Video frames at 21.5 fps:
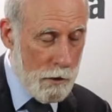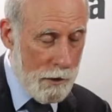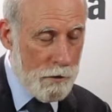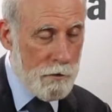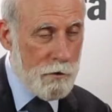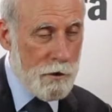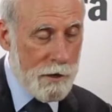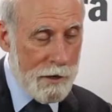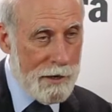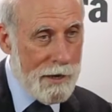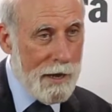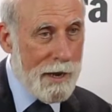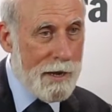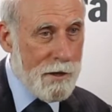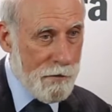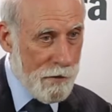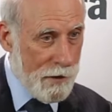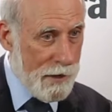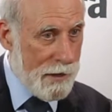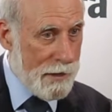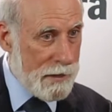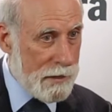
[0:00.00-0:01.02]
interconnect
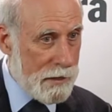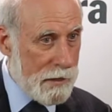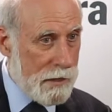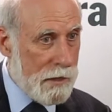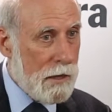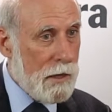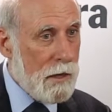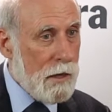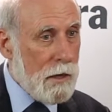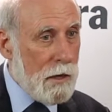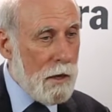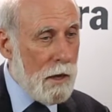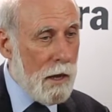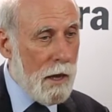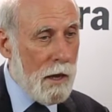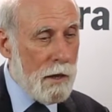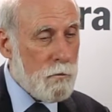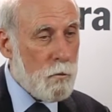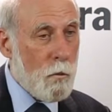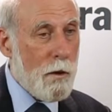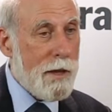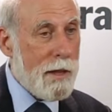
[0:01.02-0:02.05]
things
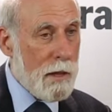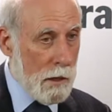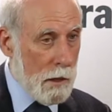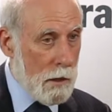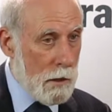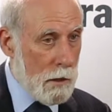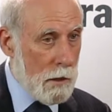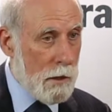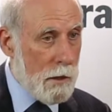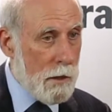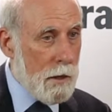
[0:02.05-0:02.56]
at will,